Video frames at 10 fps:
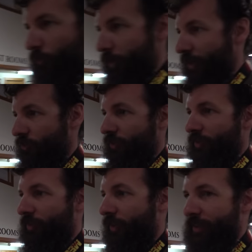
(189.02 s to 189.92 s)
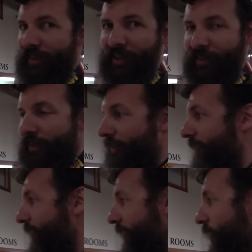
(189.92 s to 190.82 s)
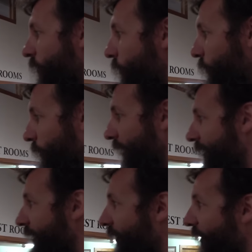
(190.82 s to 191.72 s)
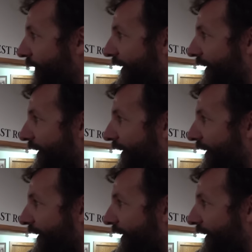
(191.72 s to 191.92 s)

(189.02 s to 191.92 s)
you imagine like getting wrecking on